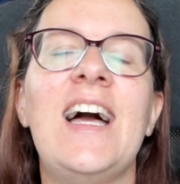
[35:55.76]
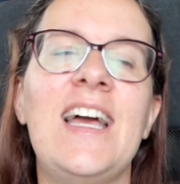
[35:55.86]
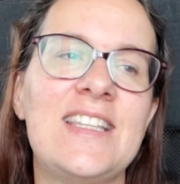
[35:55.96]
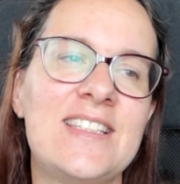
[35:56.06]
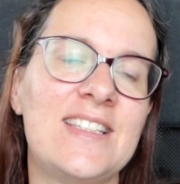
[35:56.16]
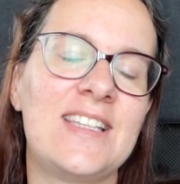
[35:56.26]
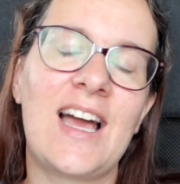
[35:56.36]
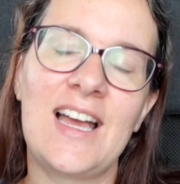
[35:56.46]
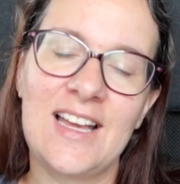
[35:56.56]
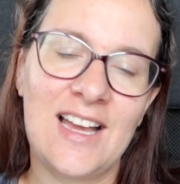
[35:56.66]
it's
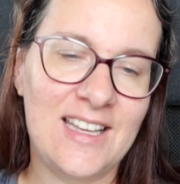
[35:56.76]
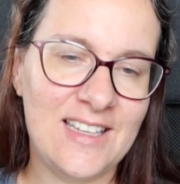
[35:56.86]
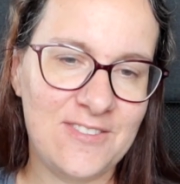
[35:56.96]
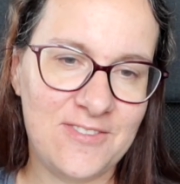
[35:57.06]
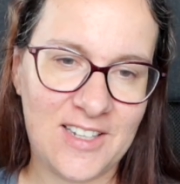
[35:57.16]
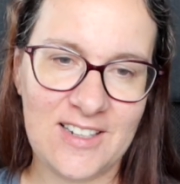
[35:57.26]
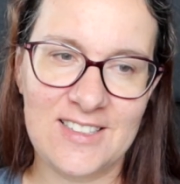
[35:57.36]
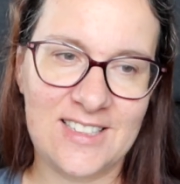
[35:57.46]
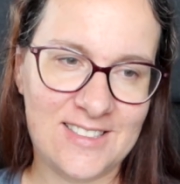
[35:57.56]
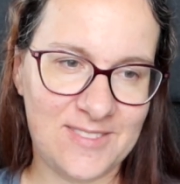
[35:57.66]
I figure
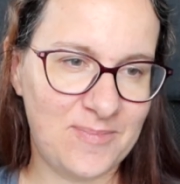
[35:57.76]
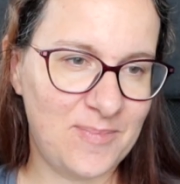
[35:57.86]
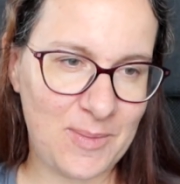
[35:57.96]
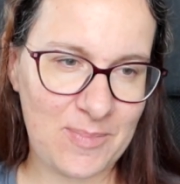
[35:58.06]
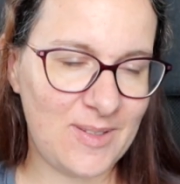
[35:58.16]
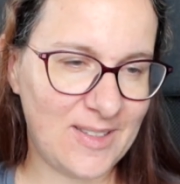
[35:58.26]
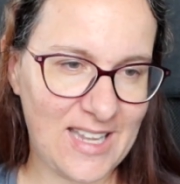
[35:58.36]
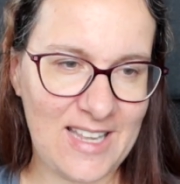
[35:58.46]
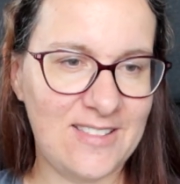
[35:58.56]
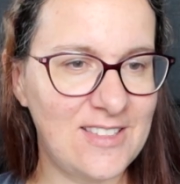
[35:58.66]
that people
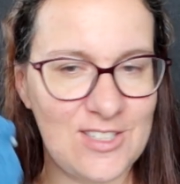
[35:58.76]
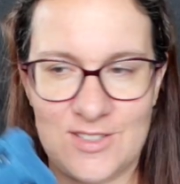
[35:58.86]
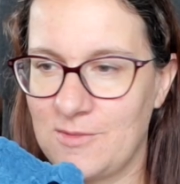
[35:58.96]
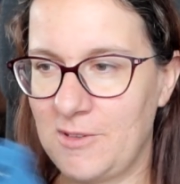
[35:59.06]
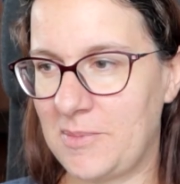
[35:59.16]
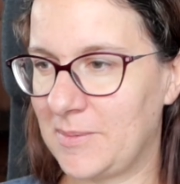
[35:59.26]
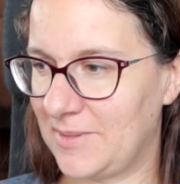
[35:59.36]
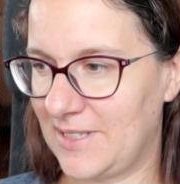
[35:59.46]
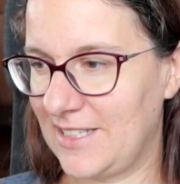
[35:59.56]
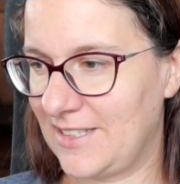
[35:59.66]
can just whip
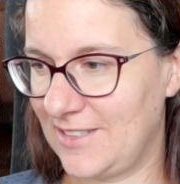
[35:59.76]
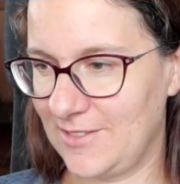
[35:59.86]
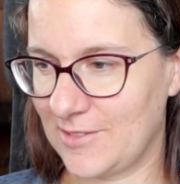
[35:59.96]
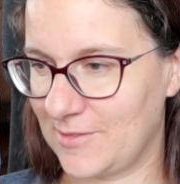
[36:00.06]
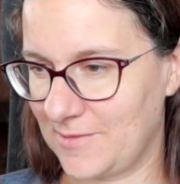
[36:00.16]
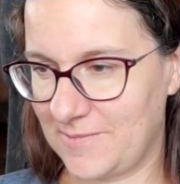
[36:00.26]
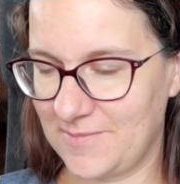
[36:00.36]
up like, you know,